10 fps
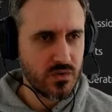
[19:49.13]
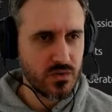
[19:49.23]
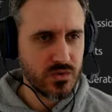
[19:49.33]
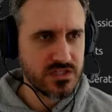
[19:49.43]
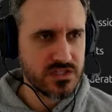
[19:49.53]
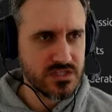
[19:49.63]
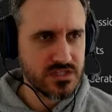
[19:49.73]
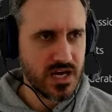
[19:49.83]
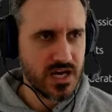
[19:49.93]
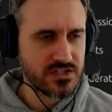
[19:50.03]
which is
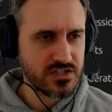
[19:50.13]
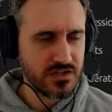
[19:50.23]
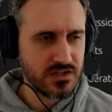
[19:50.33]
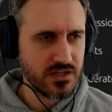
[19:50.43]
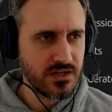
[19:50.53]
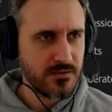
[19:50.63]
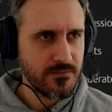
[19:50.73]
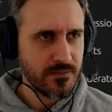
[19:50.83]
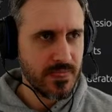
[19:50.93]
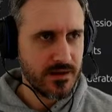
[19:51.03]
actually
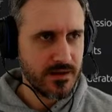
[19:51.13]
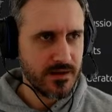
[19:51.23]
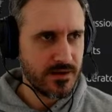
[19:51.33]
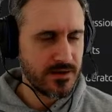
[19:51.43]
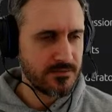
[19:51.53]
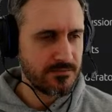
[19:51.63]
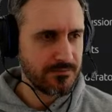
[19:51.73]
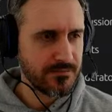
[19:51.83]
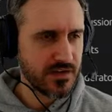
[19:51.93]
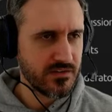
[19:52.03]

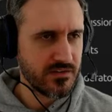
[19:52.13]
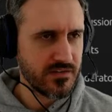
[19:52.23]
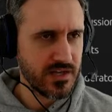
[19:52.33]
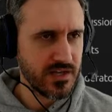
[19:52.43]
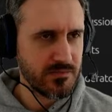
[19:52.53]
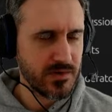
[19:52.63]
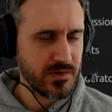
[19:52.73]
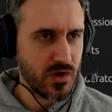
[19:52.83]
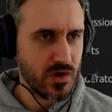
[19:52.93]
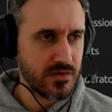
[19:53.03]

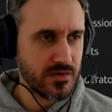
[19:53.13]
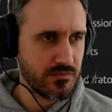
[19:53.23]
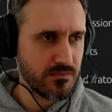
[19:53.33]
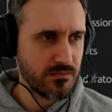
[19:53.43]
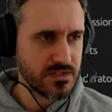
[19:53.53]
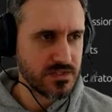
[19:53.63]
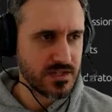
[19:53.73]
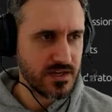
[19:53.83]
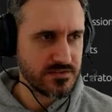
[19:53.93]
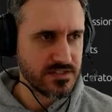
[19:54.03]
available on the most
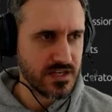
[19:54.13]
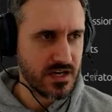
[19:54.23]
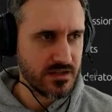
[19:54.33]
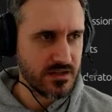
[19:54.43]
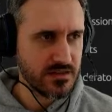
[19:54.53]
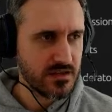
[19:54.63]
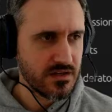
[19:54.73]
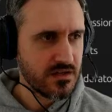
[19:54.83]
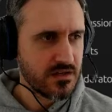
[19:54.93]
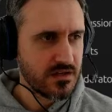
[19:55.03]
left side.
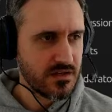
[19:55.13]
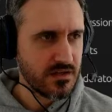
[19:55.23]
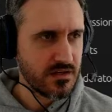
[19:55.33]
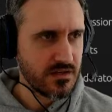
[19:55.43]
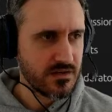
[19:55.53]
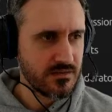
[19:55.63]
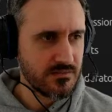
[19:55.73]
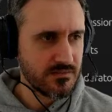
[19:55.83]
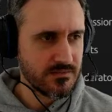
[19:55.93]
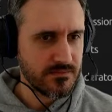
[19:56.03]
So